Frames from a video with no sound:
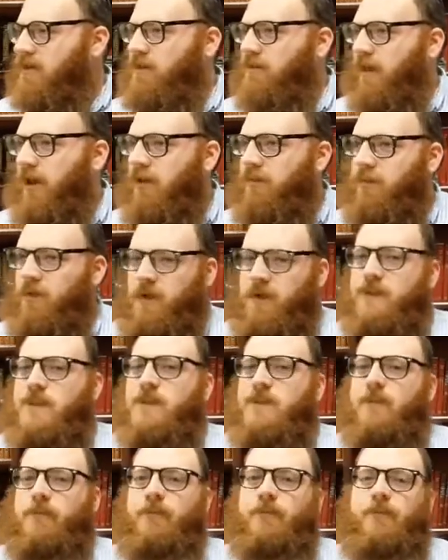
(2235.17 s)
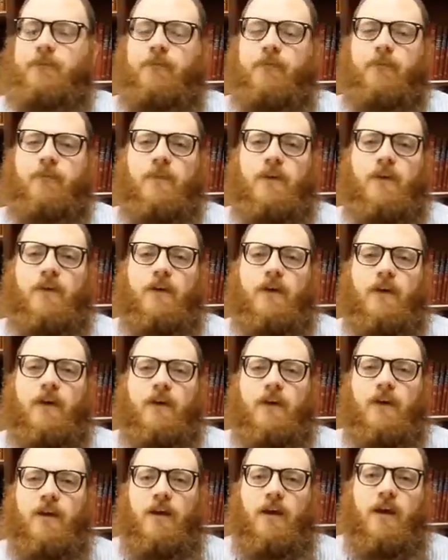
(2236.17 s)
smart person.
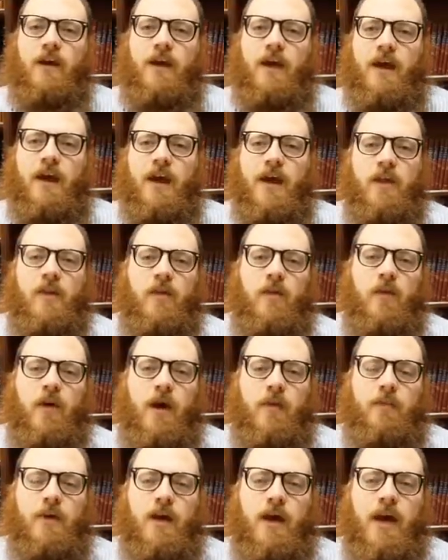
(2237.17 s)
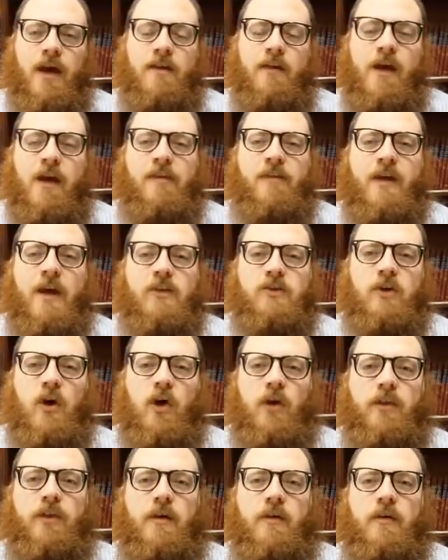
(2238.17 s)
And the Rebbe, and they
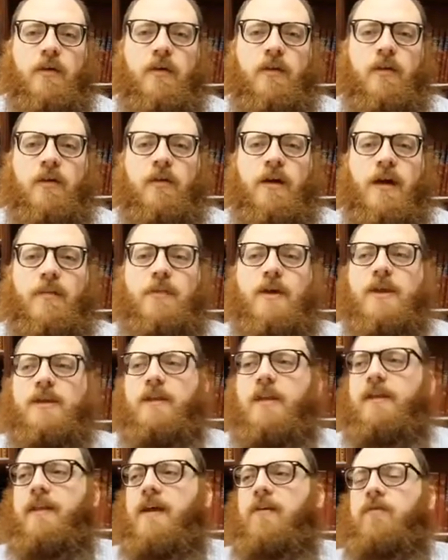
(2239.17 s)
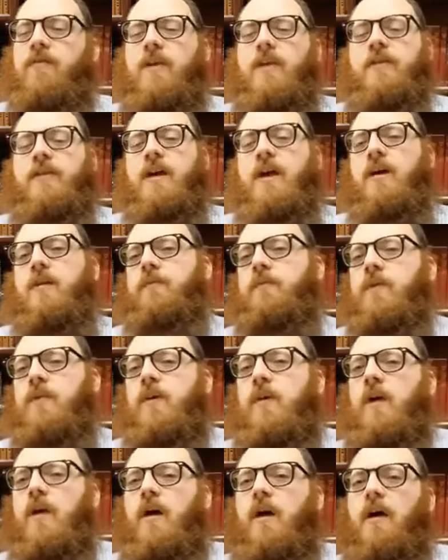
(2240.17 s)
told the Rebbe that
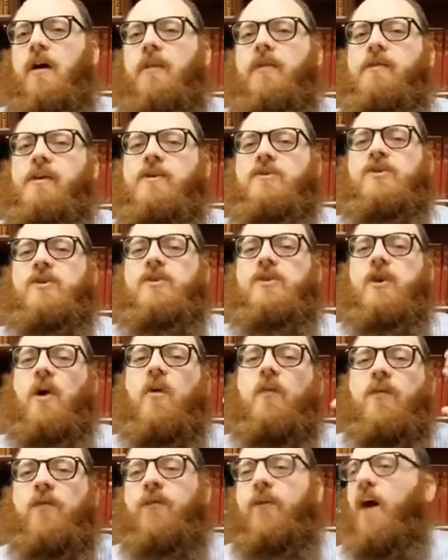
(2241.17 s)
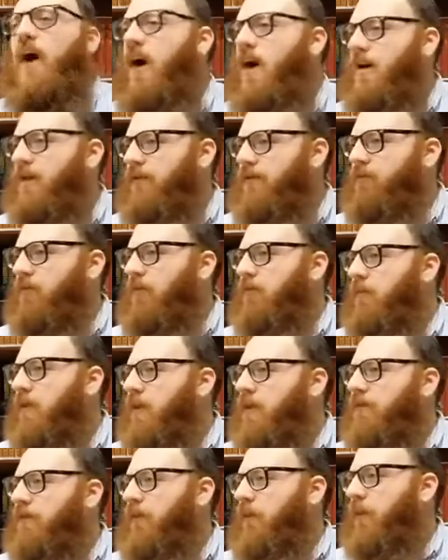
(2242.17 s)
they're so far from
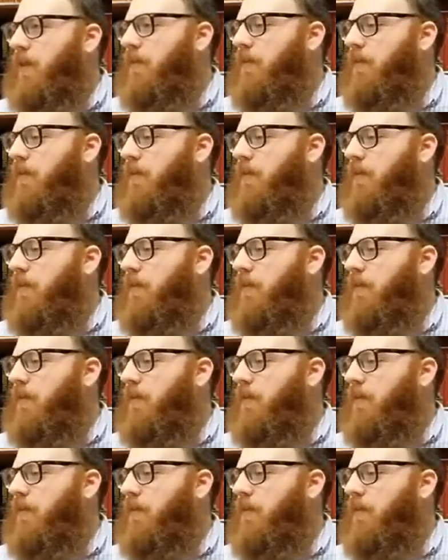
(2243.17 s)
the